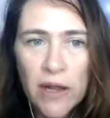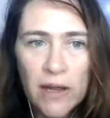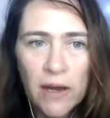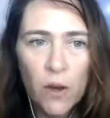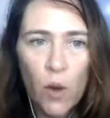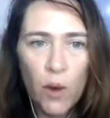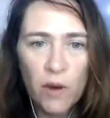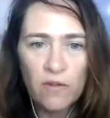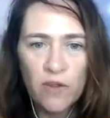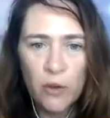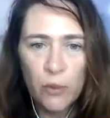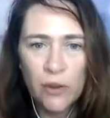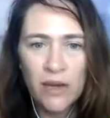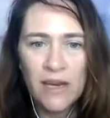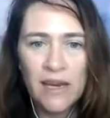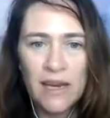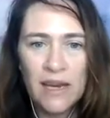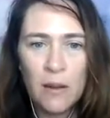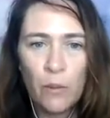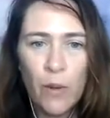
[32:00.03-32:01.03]
a lot of you in
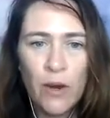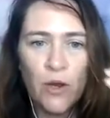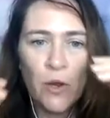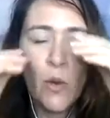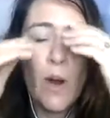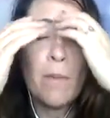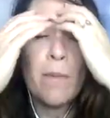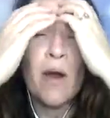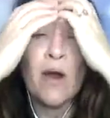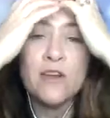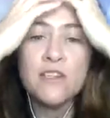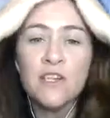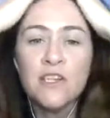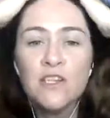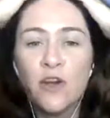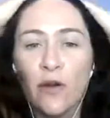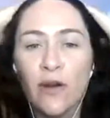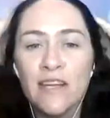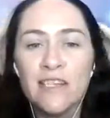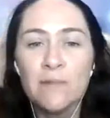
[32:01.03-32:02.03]
here when you are posting.
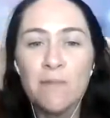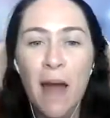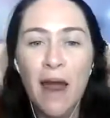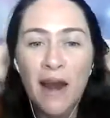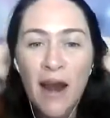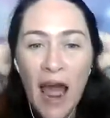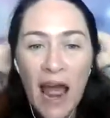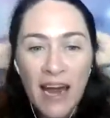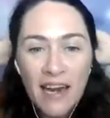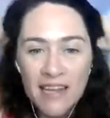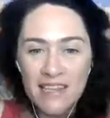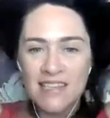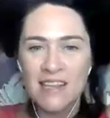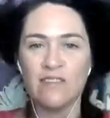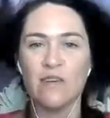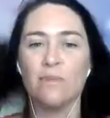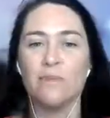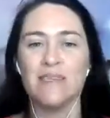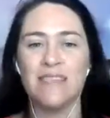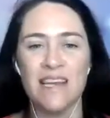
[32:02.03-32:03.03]
Sorry, it's about
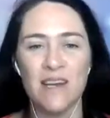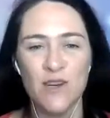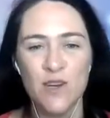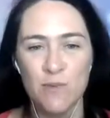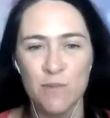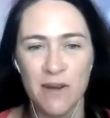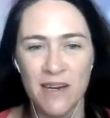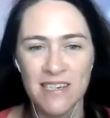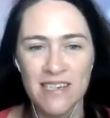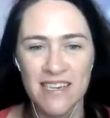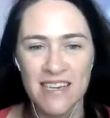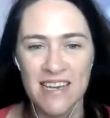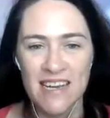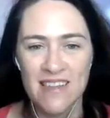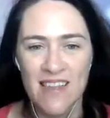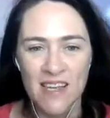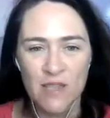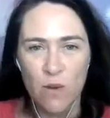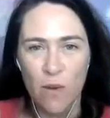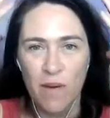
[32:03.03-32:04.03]
87% humidity here.
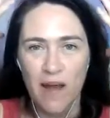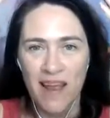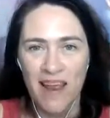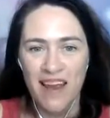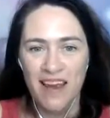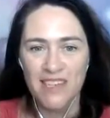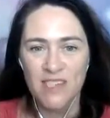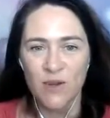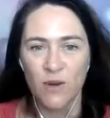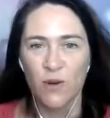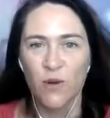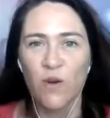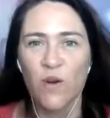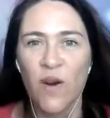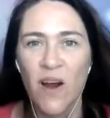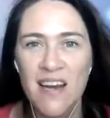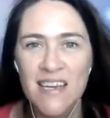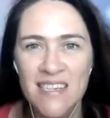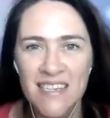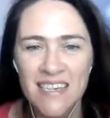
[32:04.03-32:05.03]
That's why my hair's gone
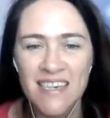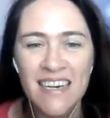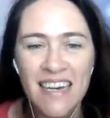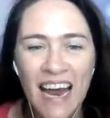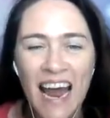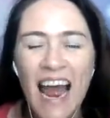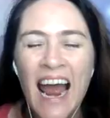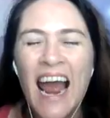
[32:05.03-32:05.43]
crazy.